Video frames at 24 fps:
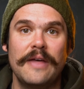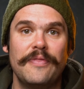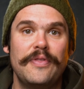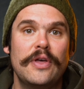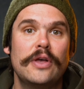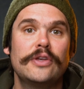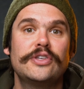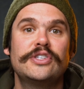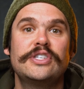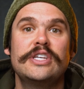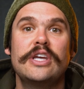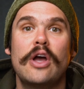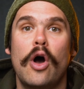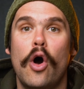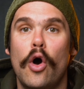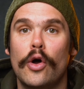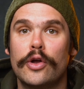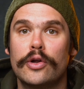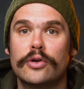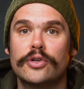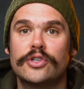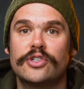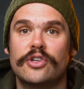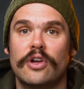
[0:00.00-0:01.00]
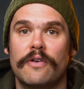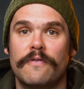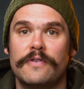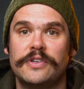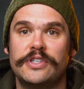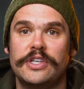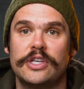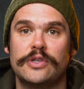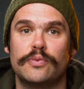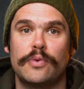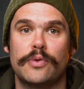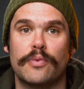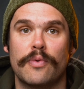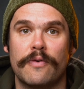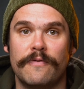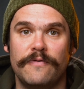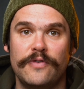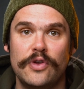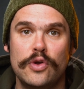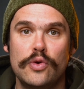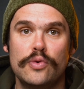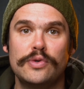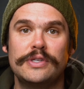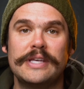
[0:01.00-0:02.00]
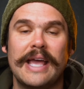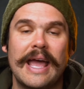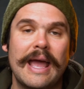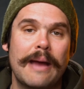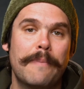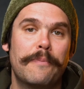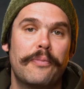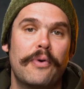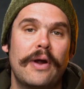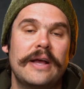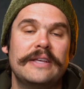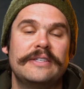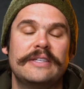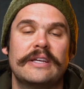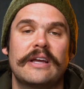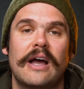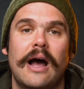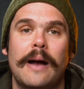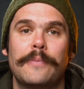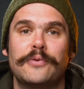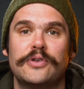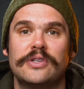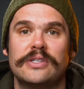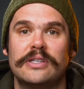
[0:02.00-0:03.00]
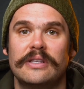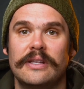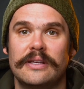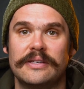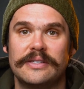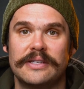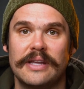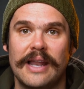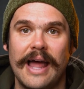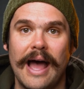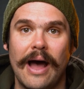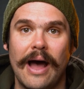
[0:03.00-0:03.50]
They'll see all your services with reviews and pricing options listed